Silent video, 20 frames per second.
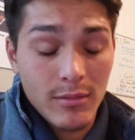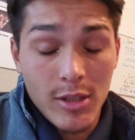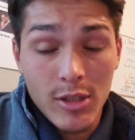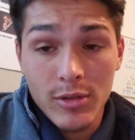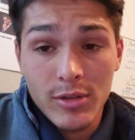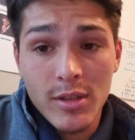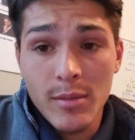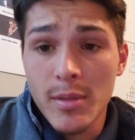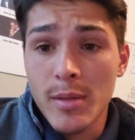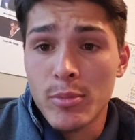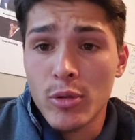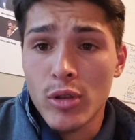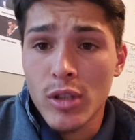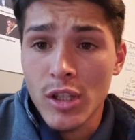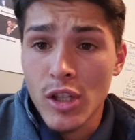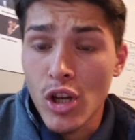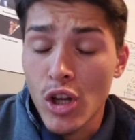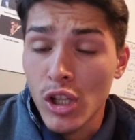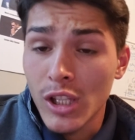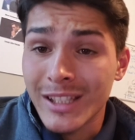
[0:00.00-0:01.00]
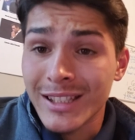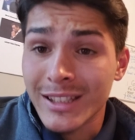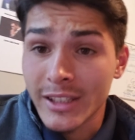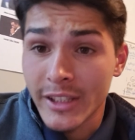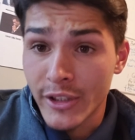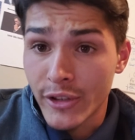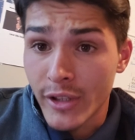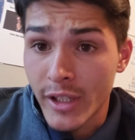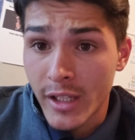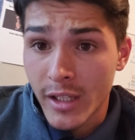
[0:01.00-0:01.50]
Some people could call it
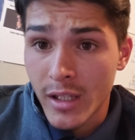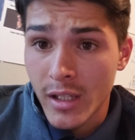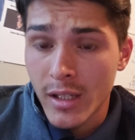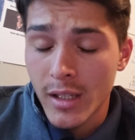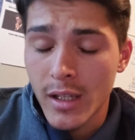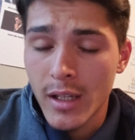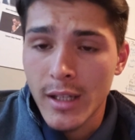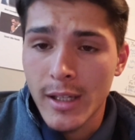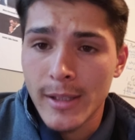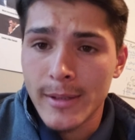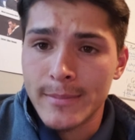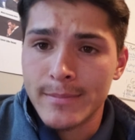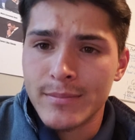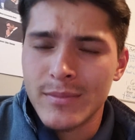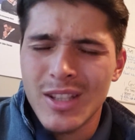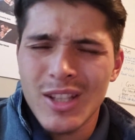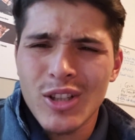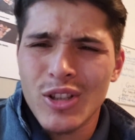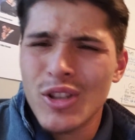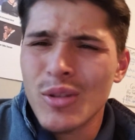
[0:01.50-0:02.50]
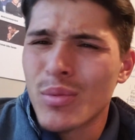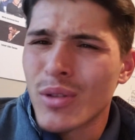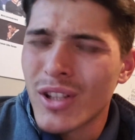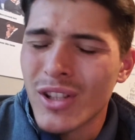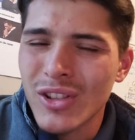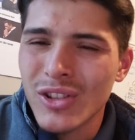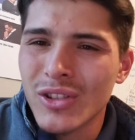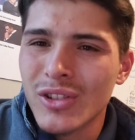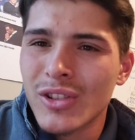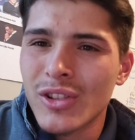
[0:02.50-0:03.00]
littering. You're
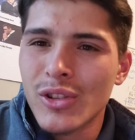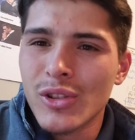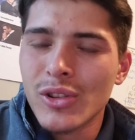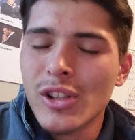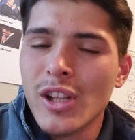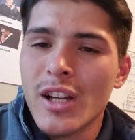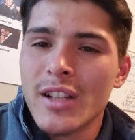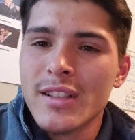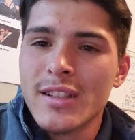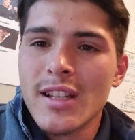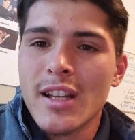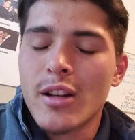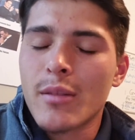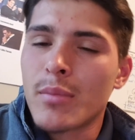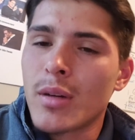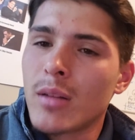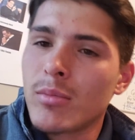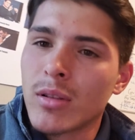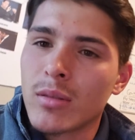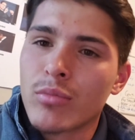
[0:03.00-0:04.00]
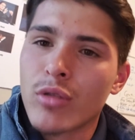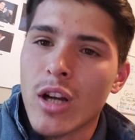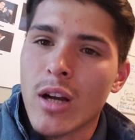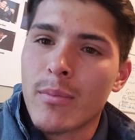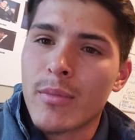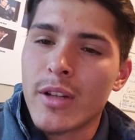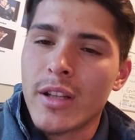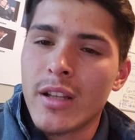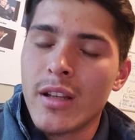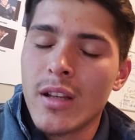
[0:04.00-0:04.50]
putting your lawn sign on public
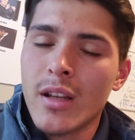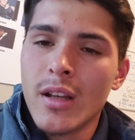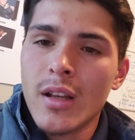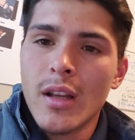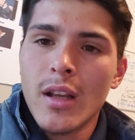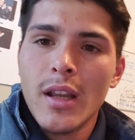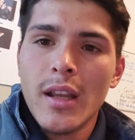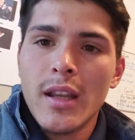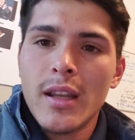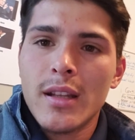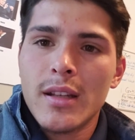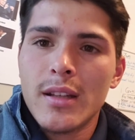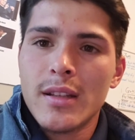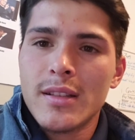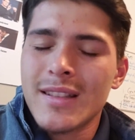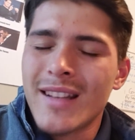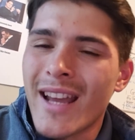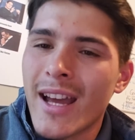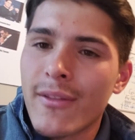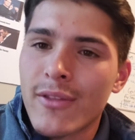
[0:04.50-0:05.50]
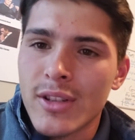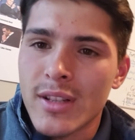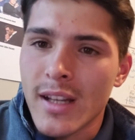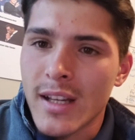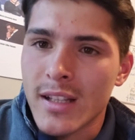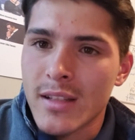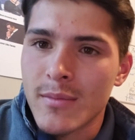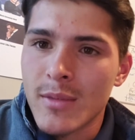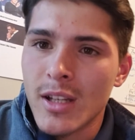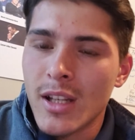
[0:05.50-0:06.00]
property, and it's an
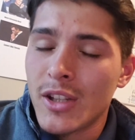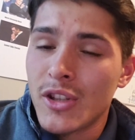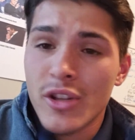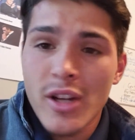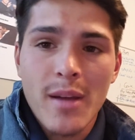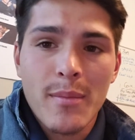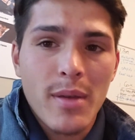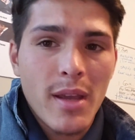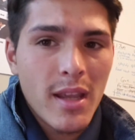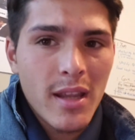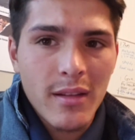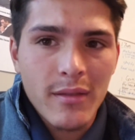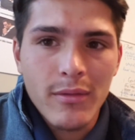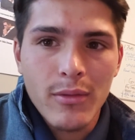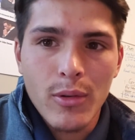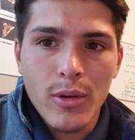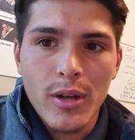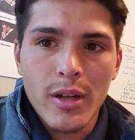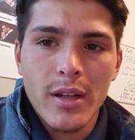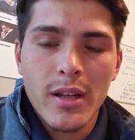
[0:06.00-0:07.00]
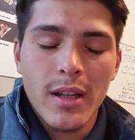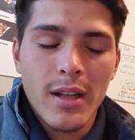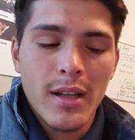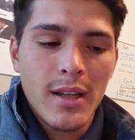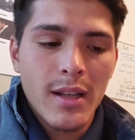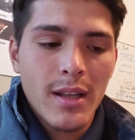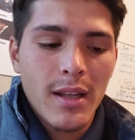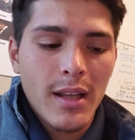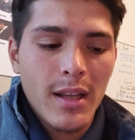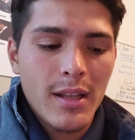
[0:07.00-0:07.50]
advertisement, and you're not paying for
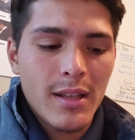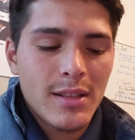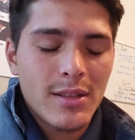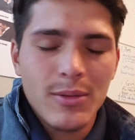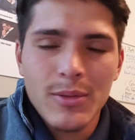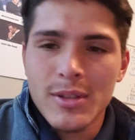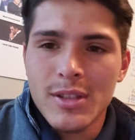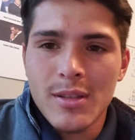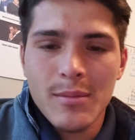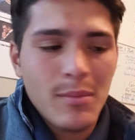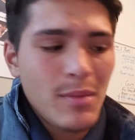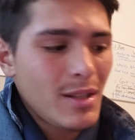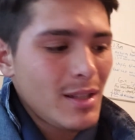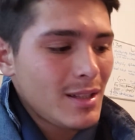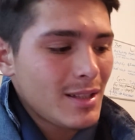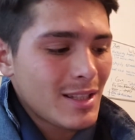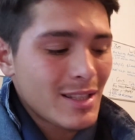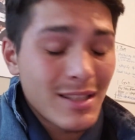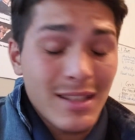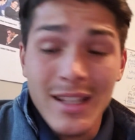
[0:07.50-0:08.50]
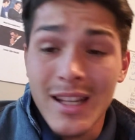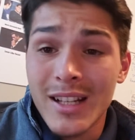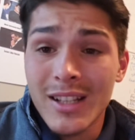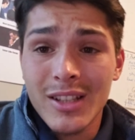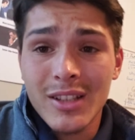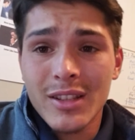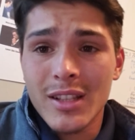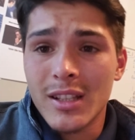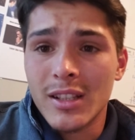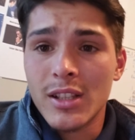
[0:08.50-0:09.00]
it. So to me, it's not a
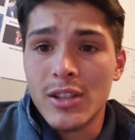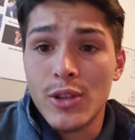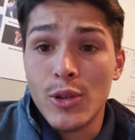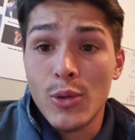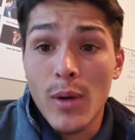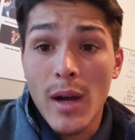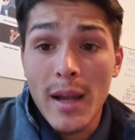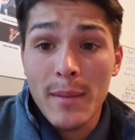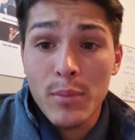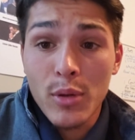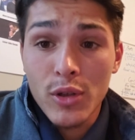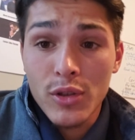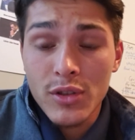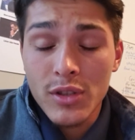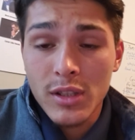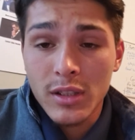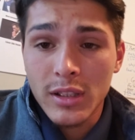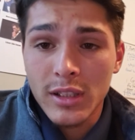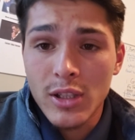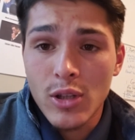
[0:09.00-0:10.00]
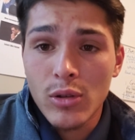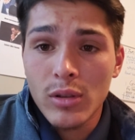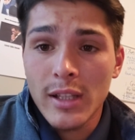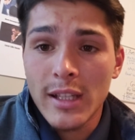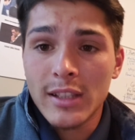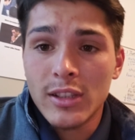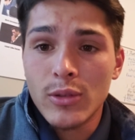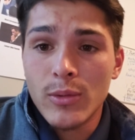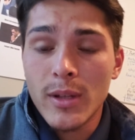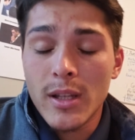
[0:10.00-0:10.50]
good thing to do. I personally don't
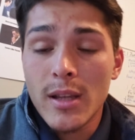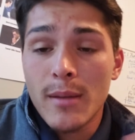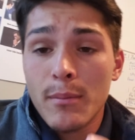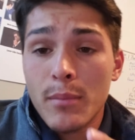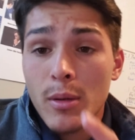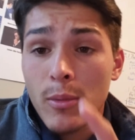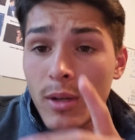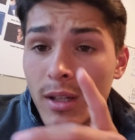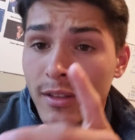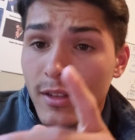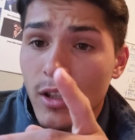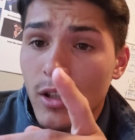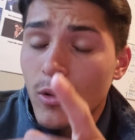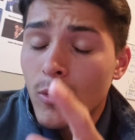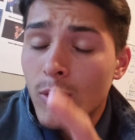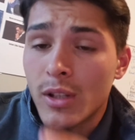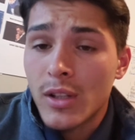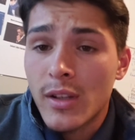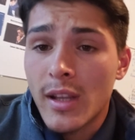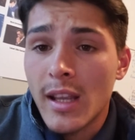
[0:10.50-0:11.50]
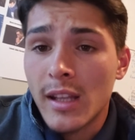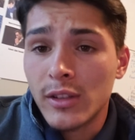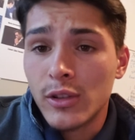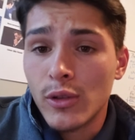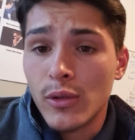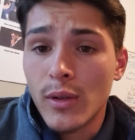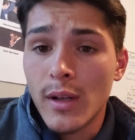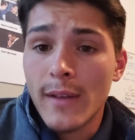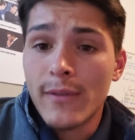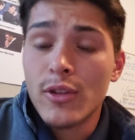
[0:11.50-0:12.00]
like doing it. But I'll tell you what you can
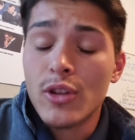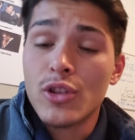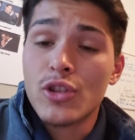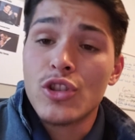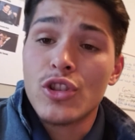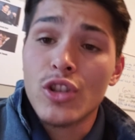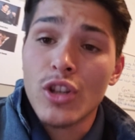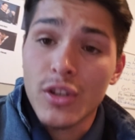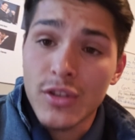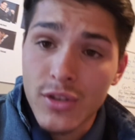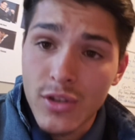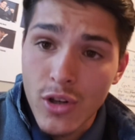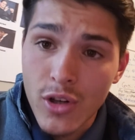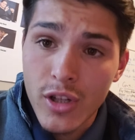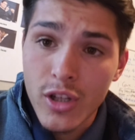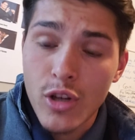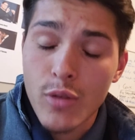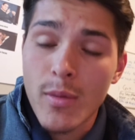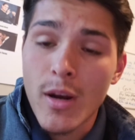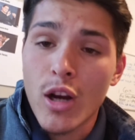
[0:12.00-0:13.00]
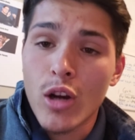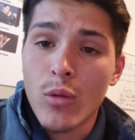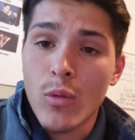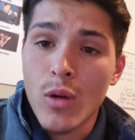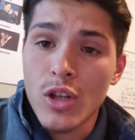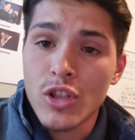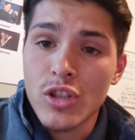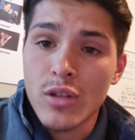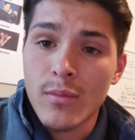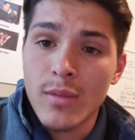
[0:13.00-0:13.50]
do if you're just starting your power
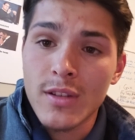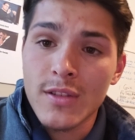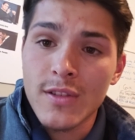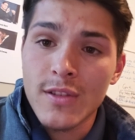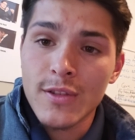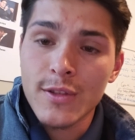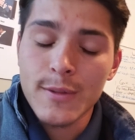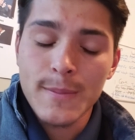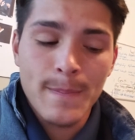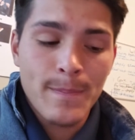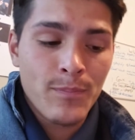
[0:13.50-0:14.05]
washing business.